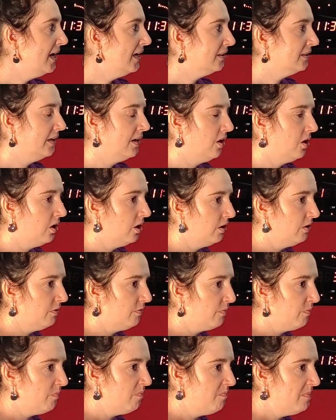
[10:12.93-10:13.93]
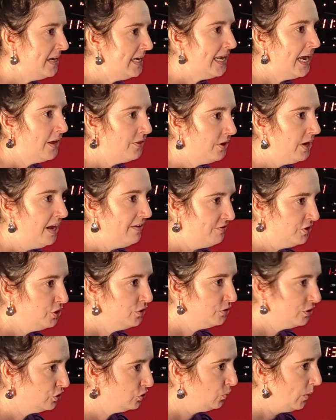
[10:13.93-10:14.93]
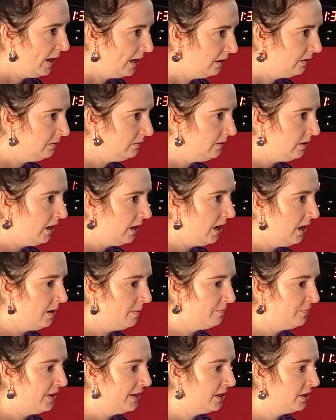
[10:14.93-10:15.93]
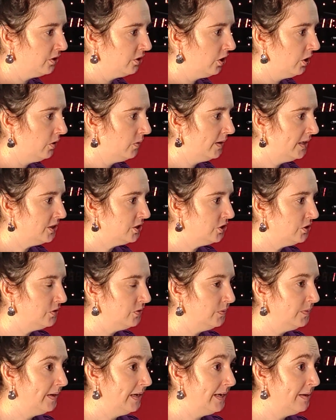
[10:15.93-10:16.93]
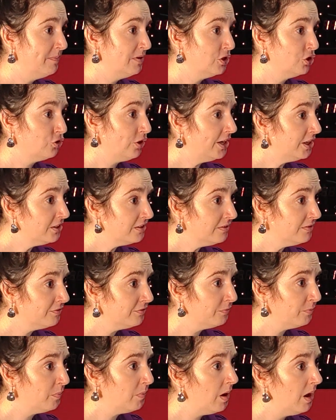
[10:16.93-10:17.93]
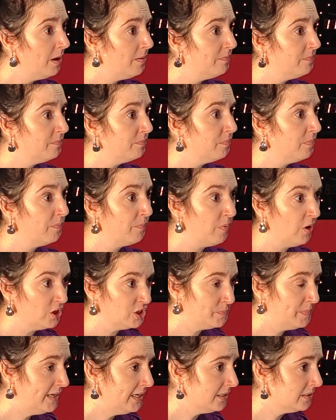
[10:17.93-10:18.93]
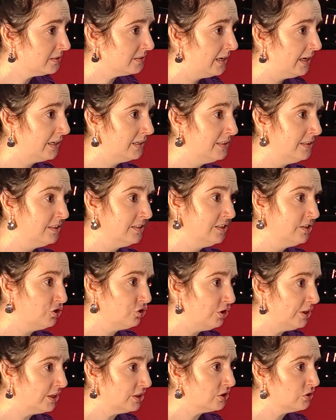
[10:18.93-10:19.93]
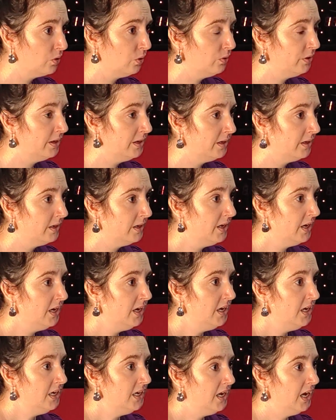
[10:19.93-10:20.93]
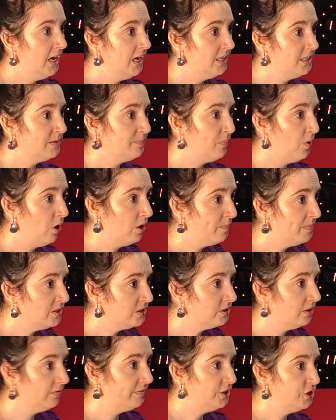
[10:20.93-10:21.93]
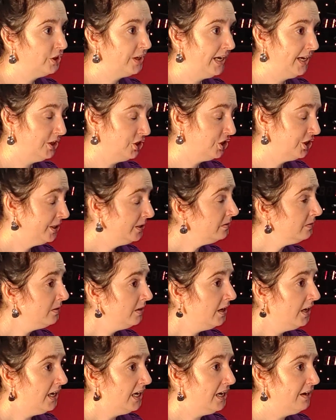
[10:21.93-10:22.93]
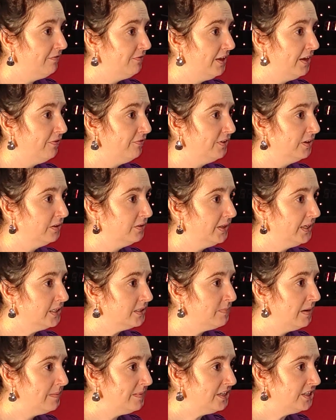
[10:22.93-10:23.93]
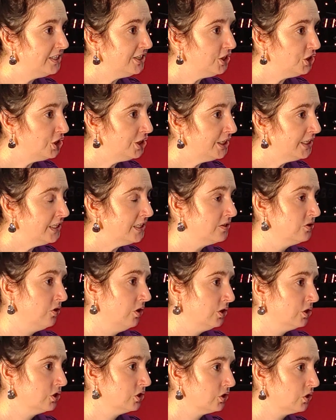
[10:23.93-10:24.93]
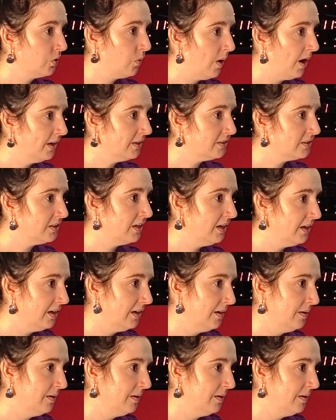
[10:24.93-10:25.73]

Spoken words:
But there are many other avenues as well. Mm. They can go into administrative prospects, like in the districts or the departments of education, if they feel that maybe teaching is not quite,